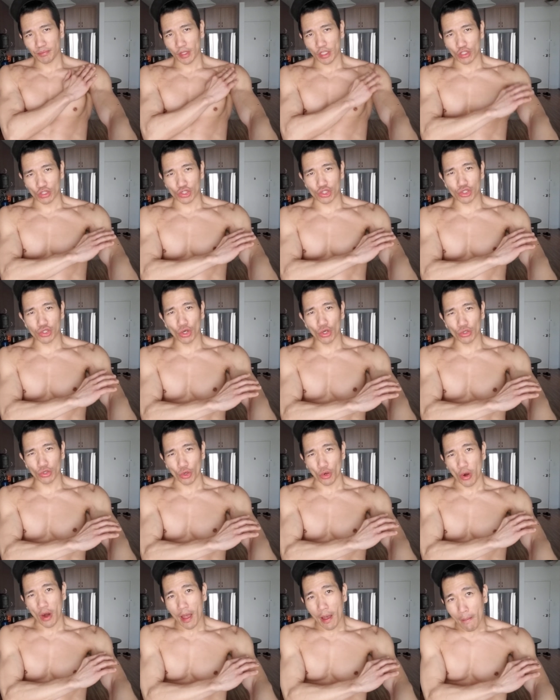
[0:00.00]
your
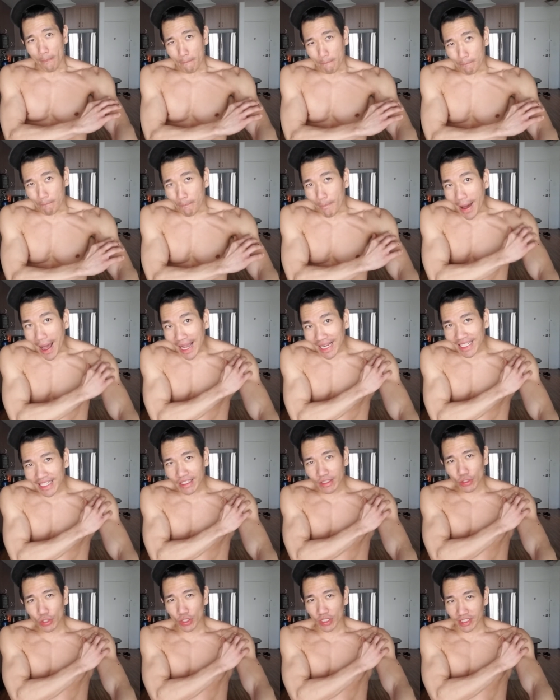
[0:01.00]
shoulder back
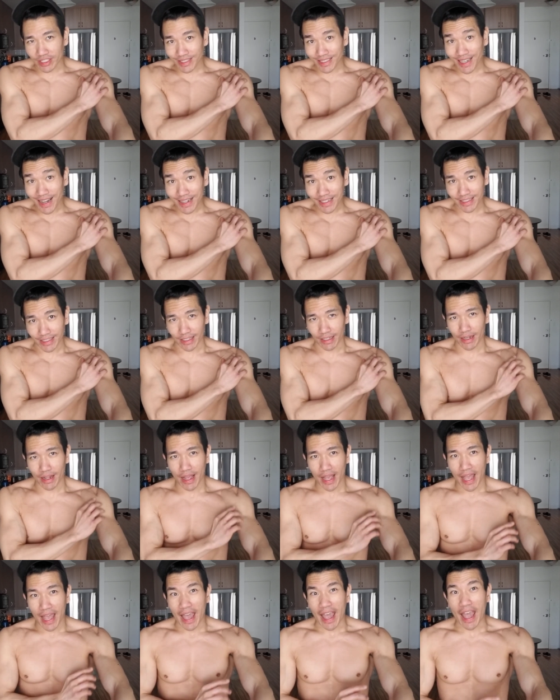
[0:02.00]
into the socket
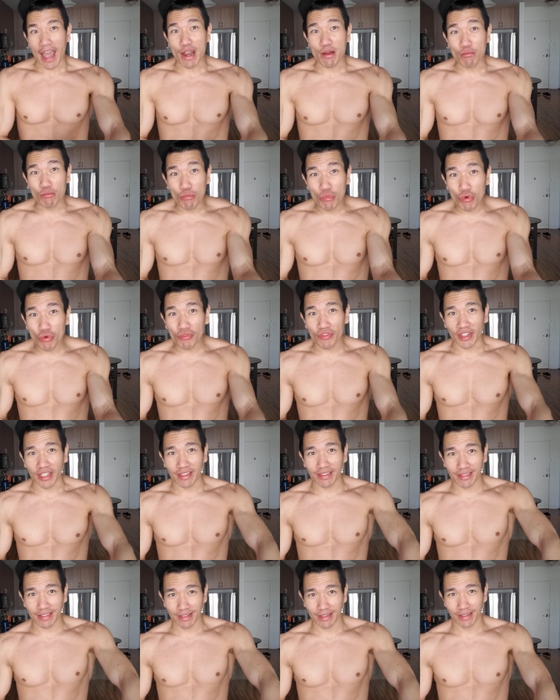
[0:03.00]
and move
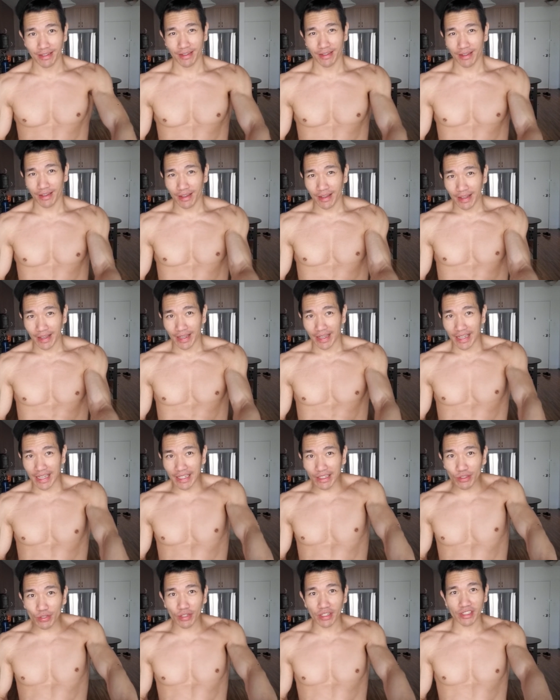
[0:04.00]
it
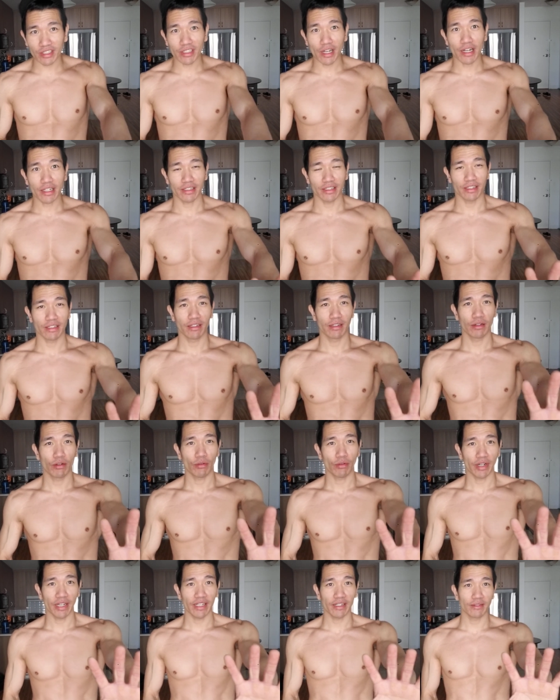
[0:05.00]
into the socket,
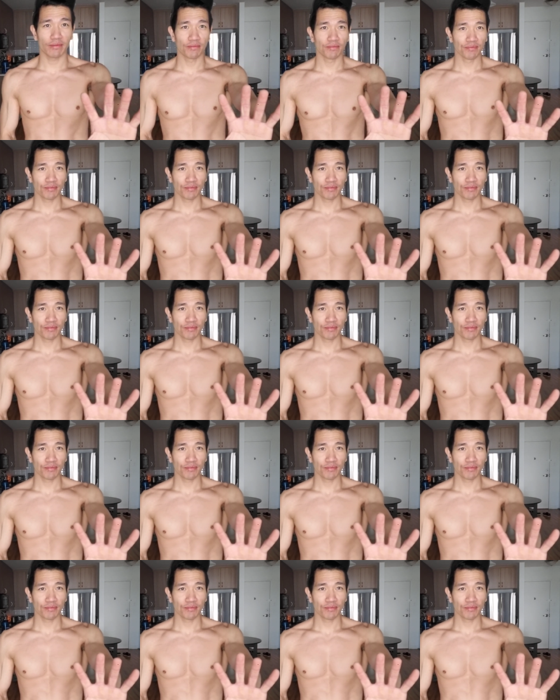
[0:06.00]
right?